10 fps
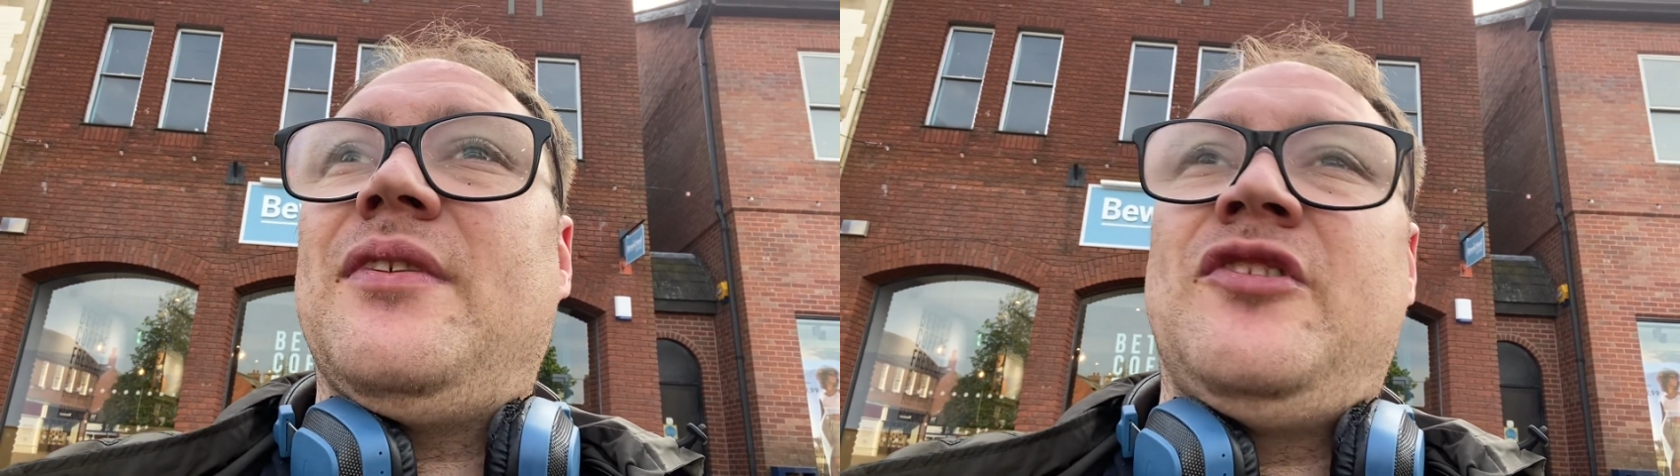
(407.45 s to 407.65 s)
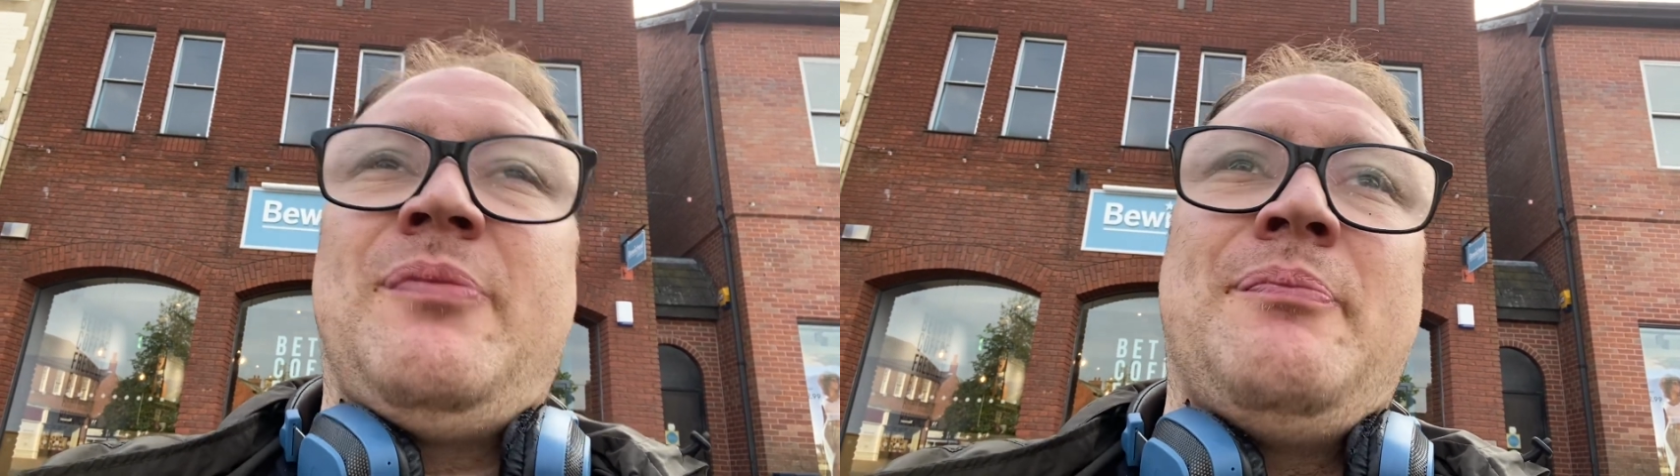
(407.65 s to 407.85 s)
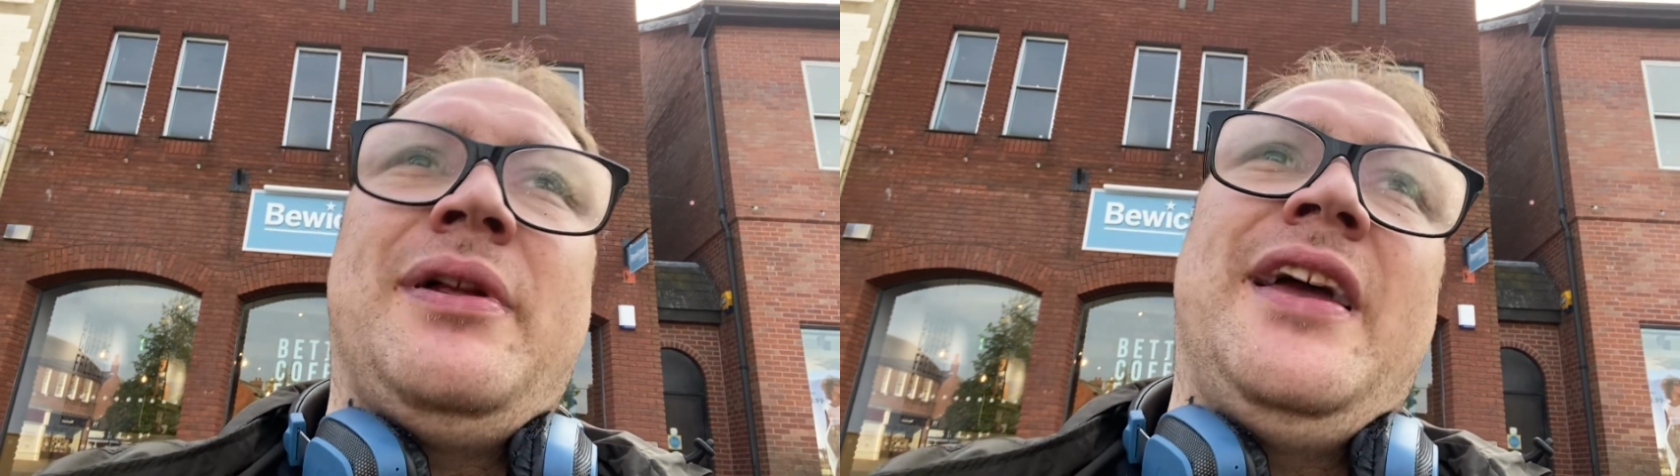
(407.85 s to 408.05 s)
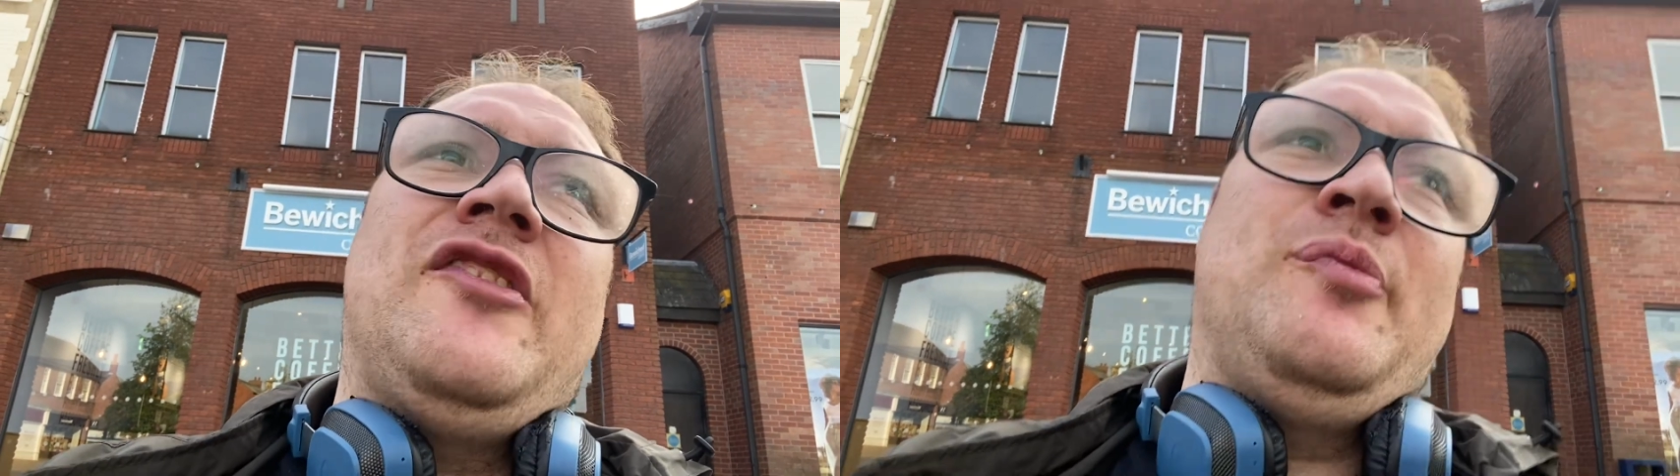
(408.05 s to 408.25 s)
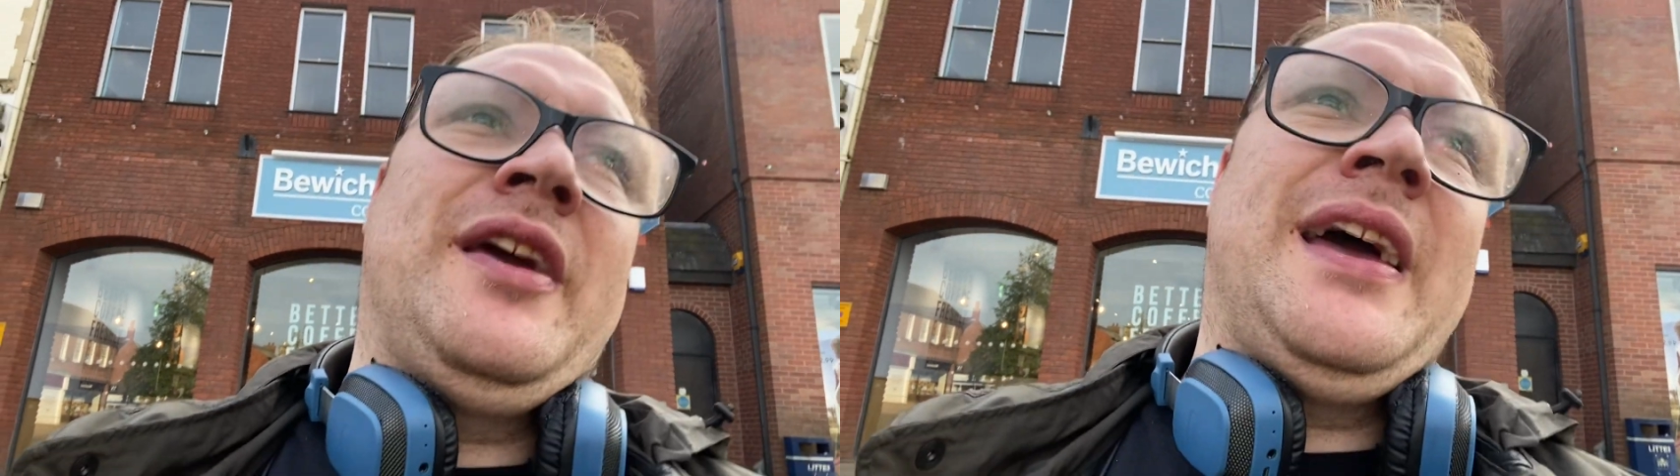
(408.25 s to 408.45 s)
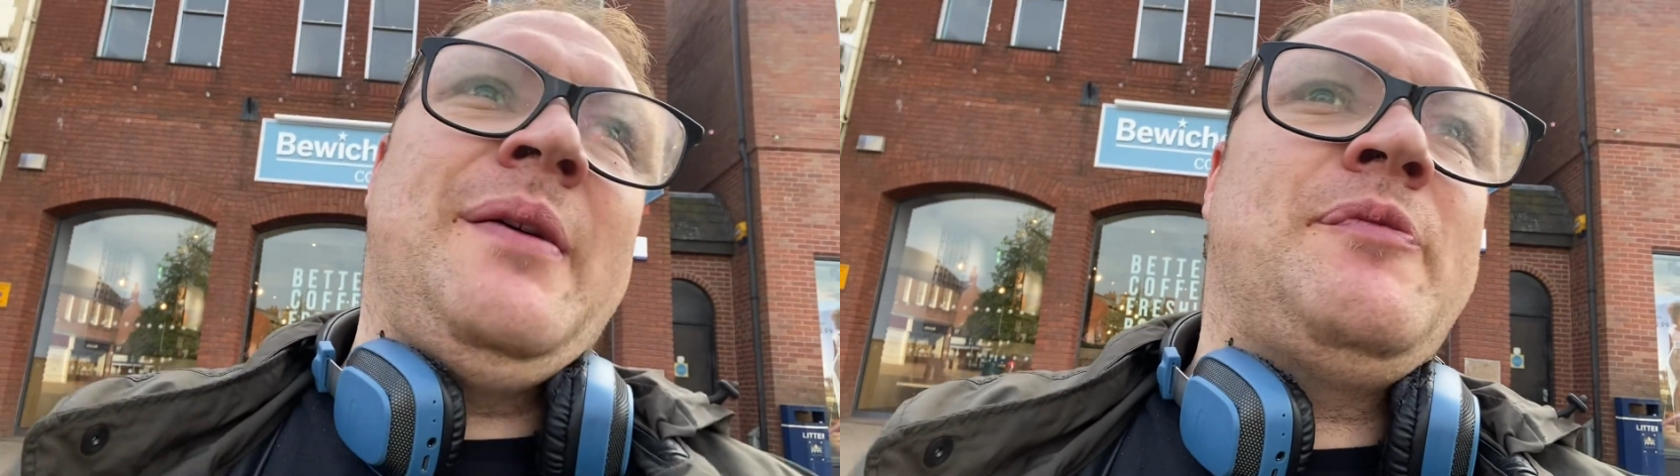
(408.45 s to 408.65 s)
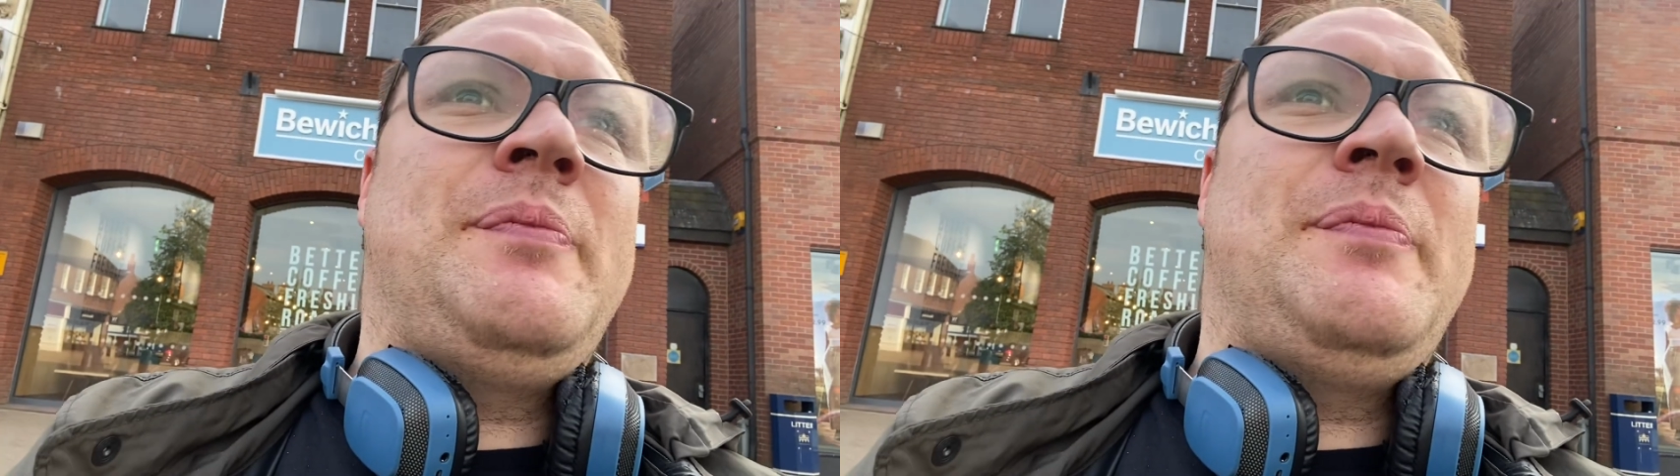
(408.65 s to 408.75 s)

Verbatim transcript: so I've been playing some games.